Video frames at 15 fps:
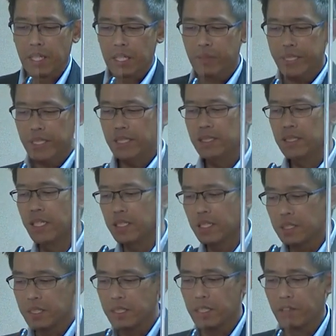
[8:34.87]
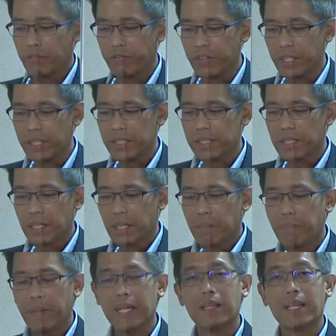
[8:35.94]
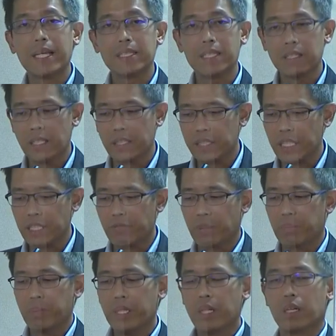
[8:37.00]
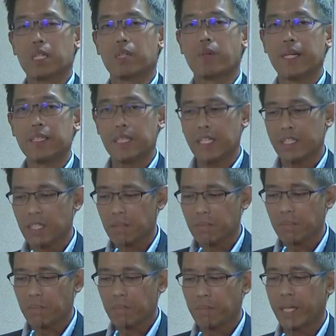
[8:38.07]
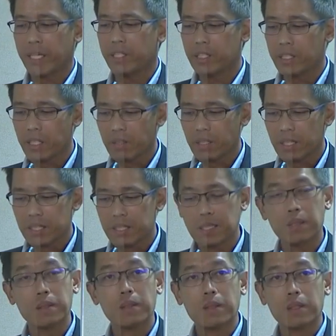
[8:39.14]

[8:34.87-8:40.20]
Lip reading: Greater certainty of fees may lessen the need for pre-authorization by insurers.